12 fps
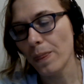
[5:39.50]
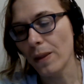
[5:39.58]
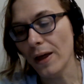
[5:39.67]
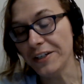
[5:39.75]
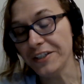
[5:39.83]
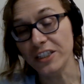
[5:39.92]

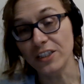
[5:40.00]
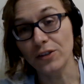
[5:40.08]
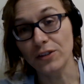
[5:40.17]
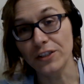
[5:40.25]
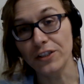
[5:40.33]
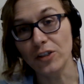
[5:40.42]
And she
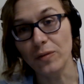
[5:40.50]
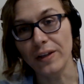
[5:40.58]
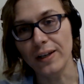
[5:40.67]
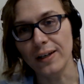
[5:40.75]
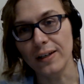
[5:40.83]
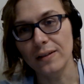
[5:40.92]
literally told me
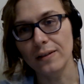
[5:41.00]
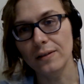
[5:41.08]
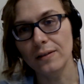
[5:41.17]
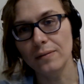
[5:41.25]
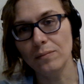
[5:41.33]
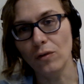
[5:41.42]
that
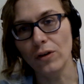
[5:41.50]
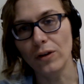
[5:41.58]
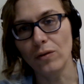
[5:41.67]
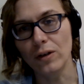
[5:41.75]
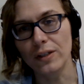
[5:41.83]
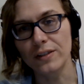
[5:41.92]
more than
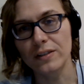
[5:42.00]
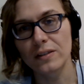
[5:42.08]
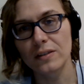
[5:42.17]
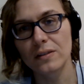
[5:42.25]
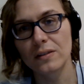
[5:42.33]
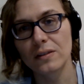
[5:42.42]
once.